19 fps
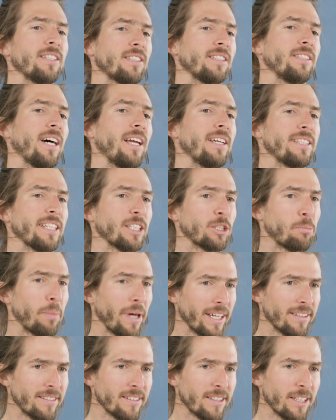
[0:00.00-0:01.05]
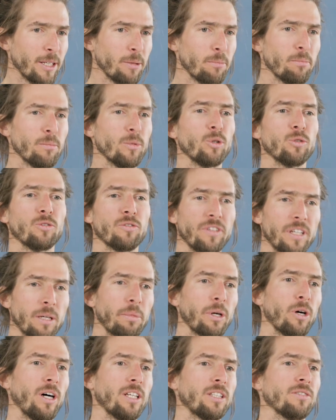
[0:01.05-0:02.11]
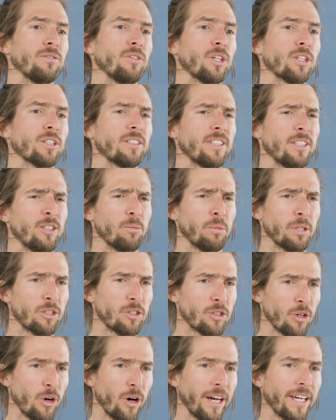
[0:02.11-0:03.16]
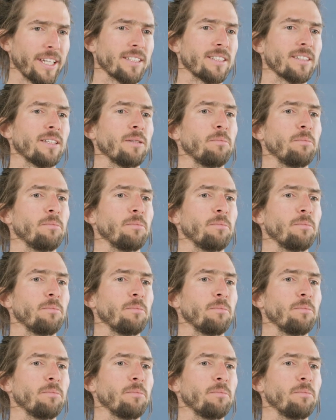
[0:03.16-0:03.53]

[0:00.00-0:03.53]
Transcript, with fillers: our international team of experts and we at Ortovox are convinced